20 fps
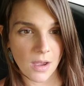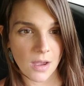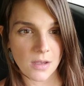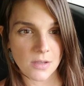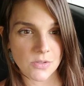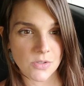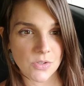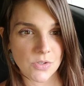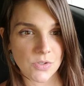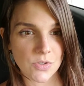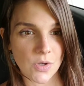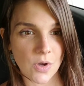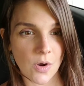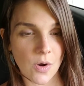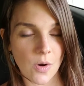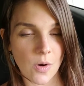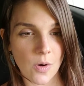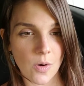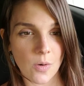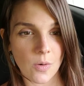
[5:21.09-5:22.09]

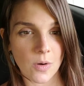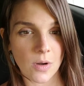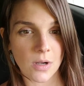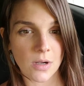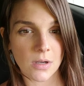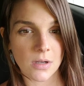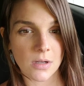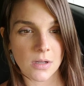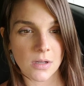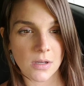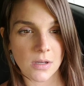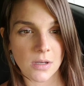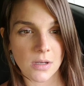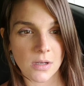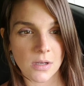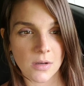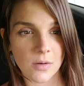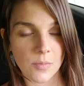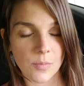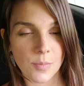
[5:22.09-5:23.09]
So,
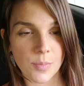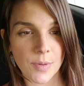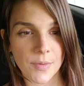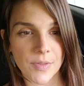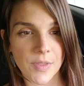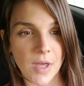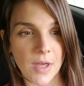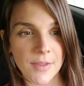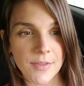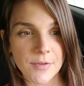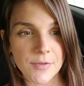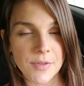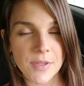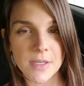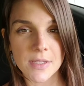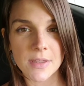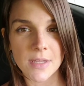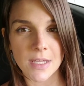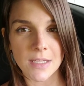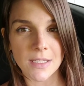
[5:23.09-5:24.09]
but the other
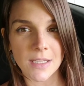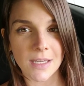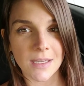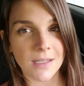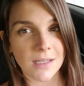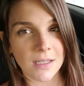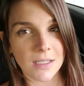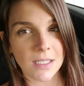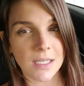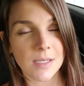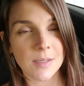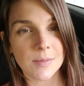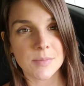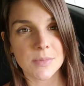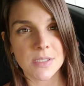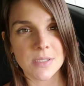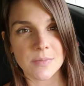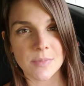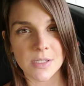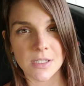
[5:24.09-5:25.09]
thing that like came
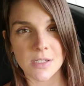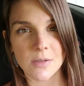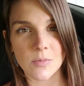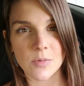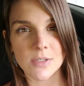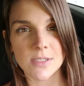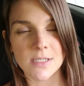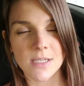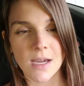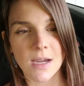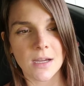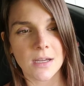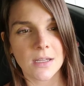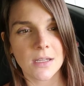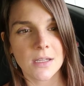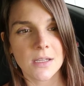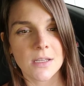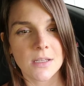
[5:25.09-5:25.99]
to me was that